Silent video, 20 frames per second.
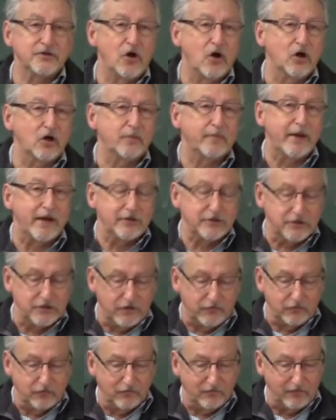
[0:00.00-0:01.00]
talk about
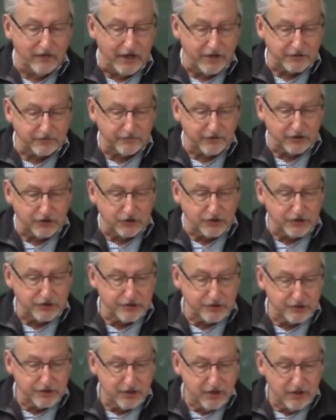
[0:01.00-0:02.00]
several flash
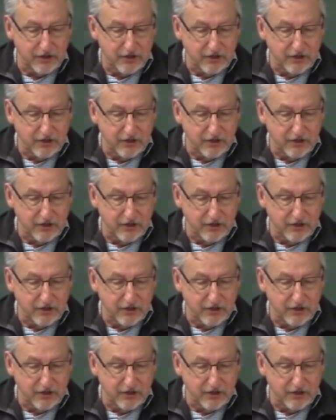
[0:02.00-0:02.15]
fictions